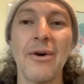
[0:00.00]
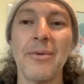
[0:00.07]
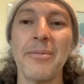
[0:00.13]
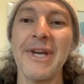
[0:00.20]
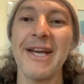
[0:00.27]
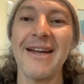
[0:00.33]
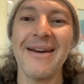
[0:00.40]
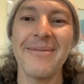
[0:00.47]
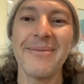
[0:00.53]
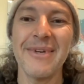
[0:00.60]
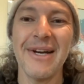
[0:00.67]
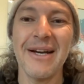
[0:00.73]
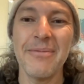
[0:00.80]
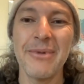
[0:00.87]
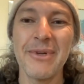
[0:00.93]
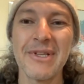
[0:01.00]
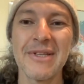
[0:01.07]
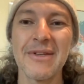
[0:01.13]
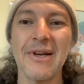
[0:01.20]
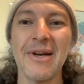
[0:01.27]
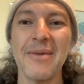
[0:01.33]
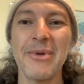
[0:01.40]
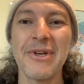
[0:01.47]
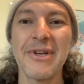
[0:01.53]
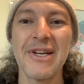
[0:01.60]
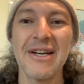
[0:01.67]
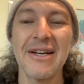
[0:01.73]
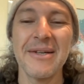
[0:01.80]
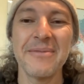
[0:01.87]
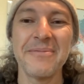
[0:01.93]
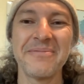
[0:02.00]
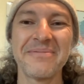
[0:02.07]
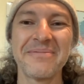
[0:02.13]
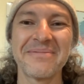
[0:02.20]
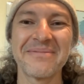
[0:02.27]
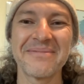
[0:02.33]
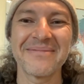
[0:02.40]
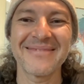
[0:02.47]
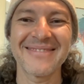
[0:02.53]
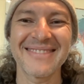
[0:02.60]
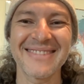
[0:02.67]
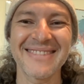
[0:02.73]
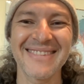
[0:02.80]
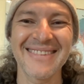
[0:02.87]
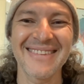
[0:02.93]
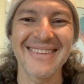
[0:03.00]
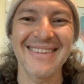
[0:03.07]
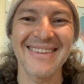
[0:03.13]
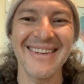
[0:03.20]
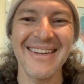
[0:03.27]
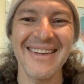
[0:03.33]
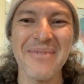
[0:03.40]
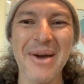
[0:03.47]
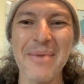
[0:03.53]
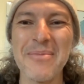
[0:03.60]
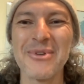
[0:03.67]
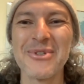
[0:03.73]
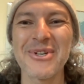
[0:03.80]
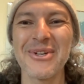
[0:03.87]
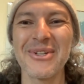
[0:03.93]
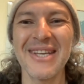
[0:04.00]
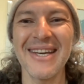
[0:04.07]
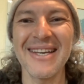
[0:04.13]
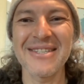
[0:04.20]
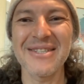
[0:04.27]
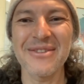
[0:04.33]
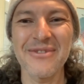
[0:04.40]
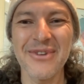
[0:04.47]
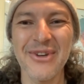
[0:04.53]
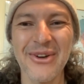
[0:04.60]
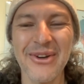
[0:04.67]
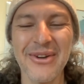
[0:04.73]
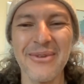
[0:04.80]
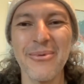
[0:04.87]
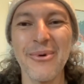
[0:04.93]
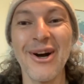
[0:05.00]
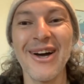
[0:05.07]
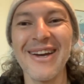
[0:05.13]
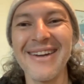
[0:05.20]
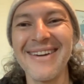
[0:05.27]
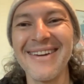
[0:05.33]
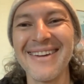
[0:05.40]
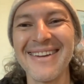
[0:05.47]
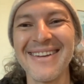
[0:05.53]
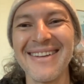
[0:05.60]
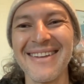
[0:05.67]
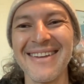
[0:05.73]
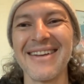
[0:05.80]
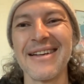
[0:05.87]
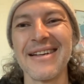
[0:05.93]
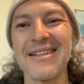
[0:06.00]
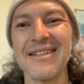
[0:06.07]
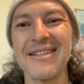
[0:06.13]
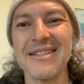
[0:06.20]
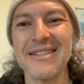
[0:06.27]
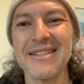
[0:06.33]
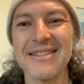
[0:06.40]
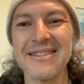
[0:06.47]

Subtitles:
man, I've been my musical tastes are very wide, uh,